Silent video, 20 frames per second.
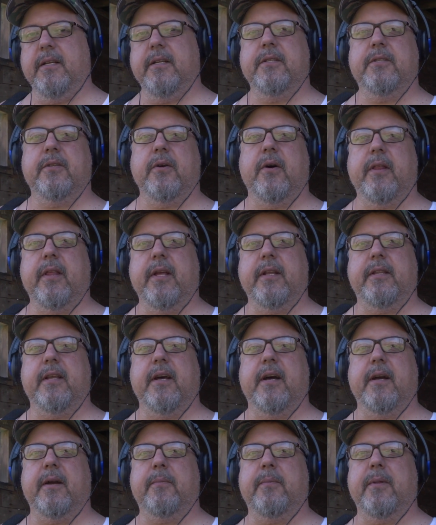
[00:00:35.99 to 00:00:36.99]
saw that
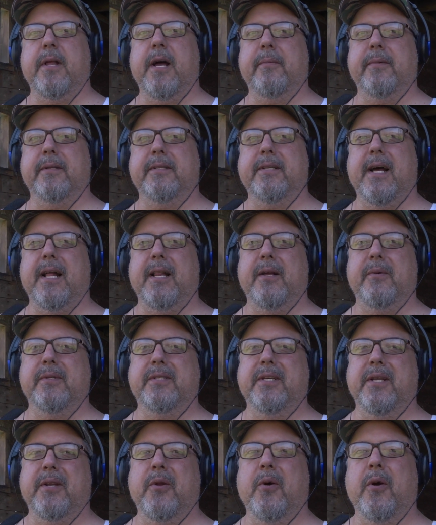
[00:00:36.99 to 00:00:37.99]
Doug Plamatala
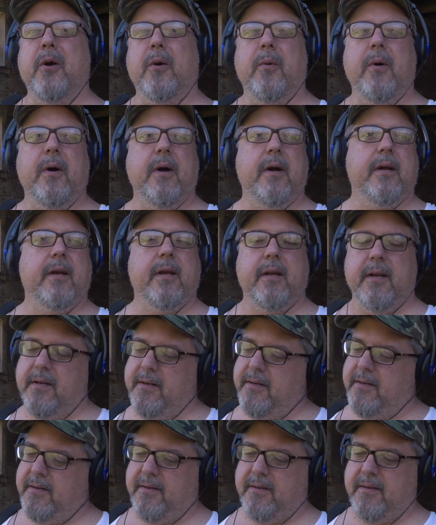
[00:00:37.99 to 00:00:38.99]
was in Norwalk,
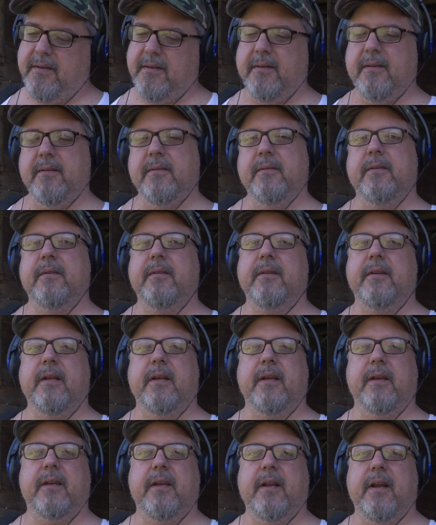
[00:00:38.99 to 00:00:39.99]
and
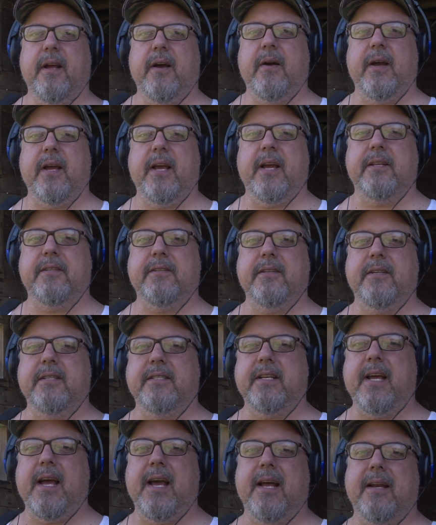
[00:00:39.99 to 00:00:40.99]
you know I answered
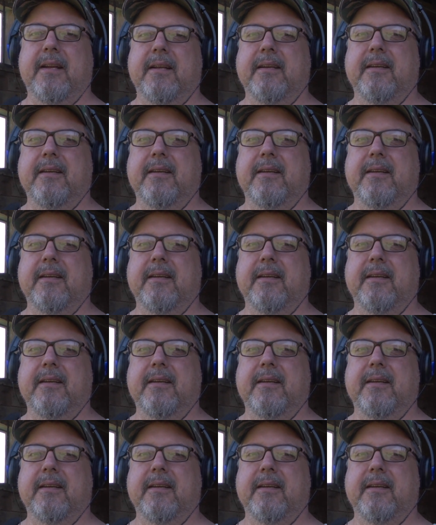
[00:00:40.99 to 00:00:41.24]
his ad,